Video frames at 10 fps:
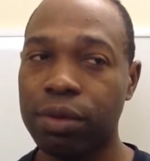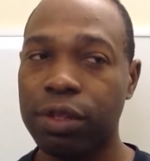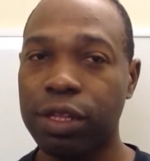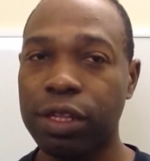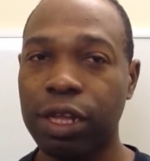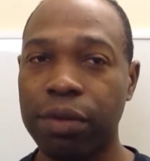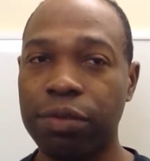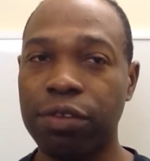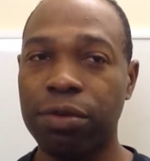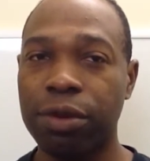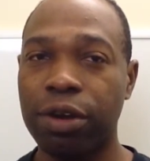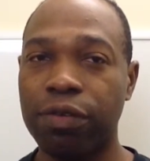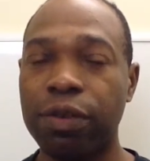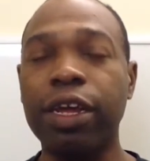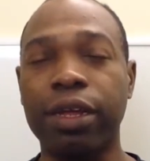6 times the square.
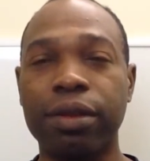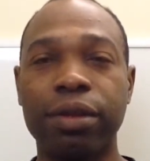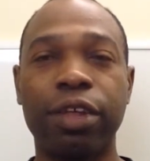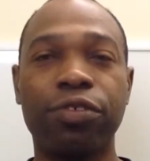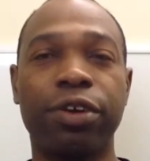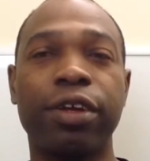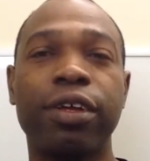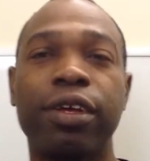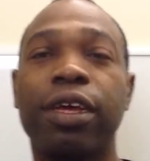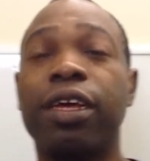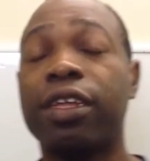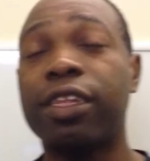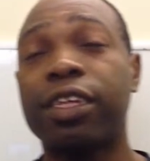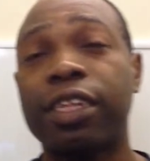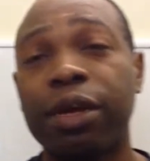Yeah, that's right.
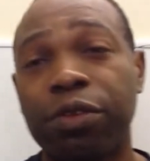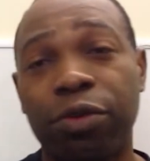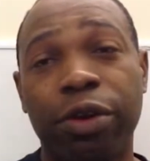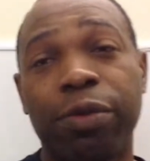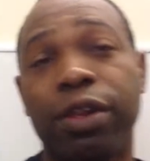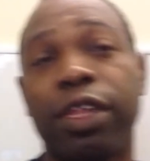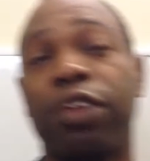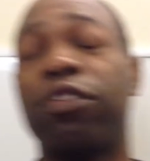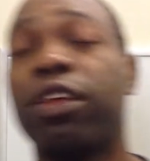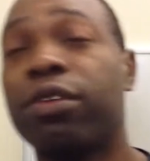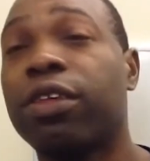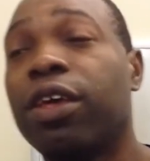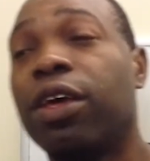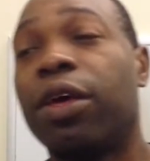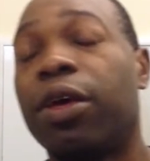6 times the square of one is actually.
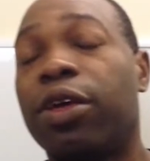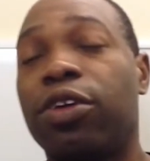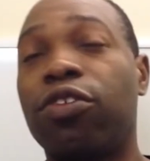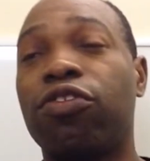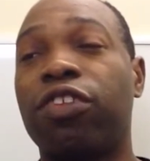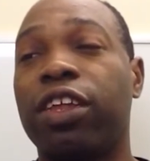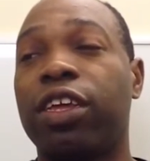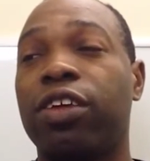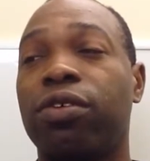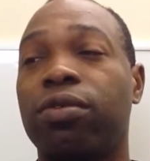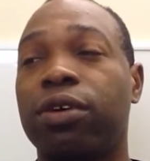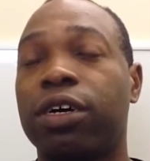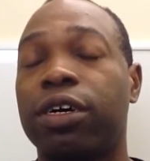Usually you,